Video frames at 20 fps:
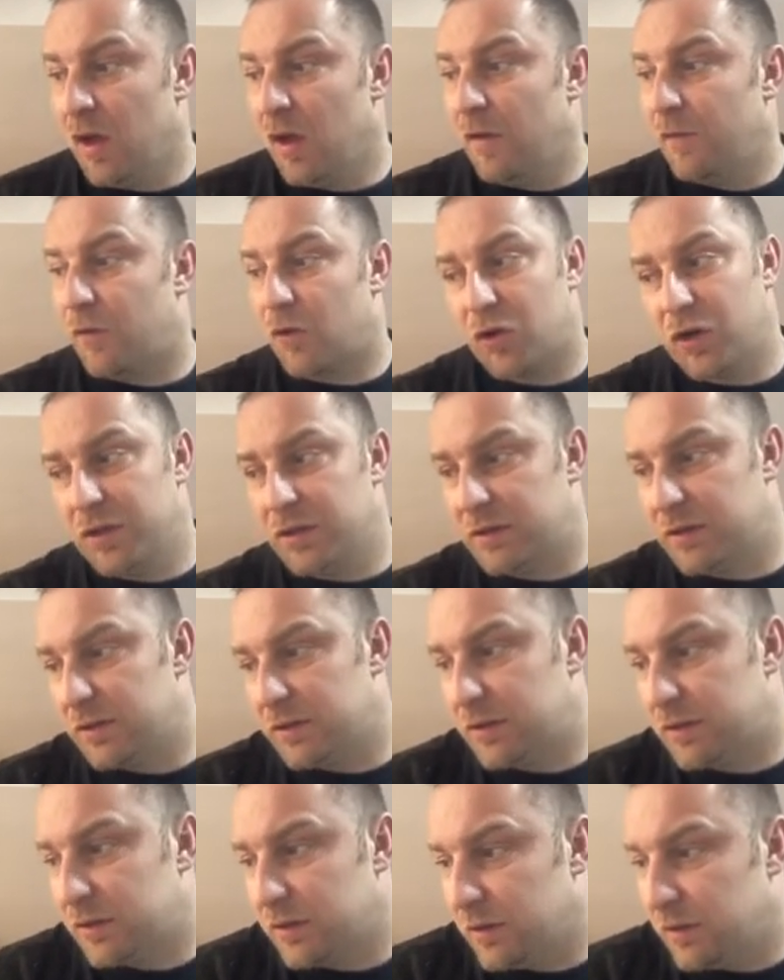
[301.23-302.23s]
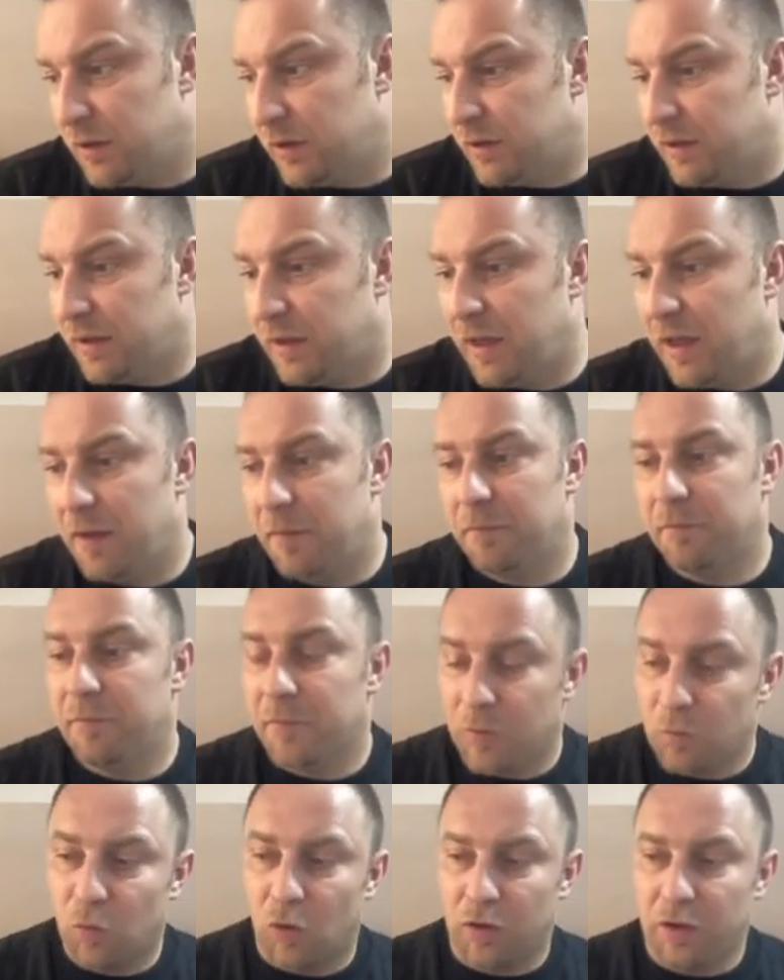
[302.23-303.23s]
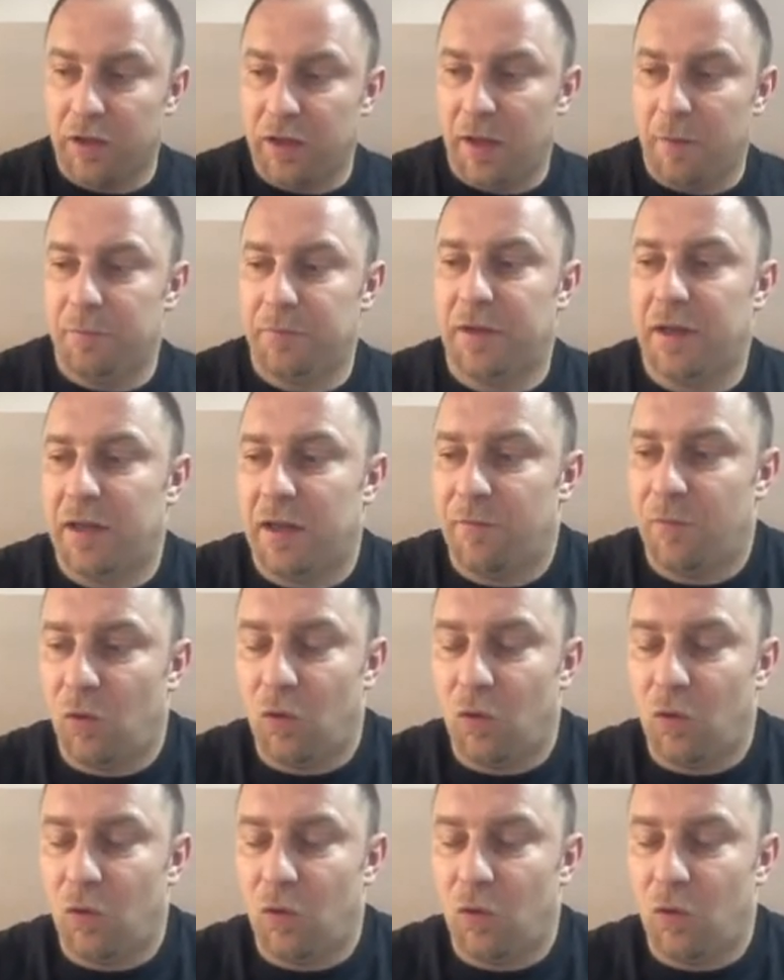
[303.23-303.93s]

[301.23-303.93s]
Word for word: For instance, uh, in the game, in one game that I've